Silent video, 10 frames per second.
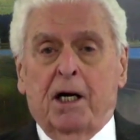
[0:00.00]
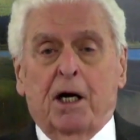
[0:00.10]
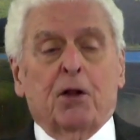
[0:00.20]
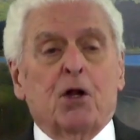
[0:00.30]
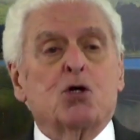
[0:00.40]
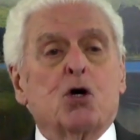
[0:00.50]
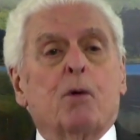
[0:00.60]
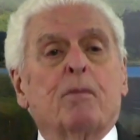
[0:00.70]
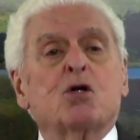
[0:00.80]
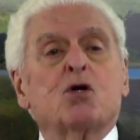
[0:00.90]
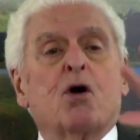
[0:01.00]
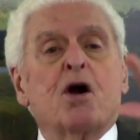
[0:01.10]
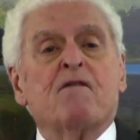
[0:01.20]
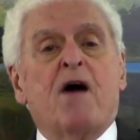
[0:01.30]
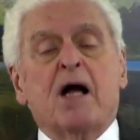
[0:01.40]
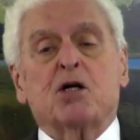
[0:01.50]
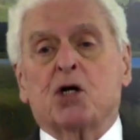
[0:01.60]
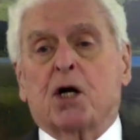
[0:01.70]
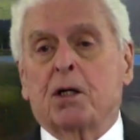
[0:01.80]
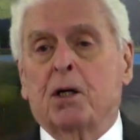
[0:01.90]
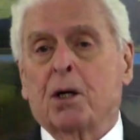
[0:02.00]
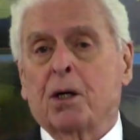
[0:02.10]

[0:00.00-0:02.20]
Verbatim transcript: and the Germans are devising,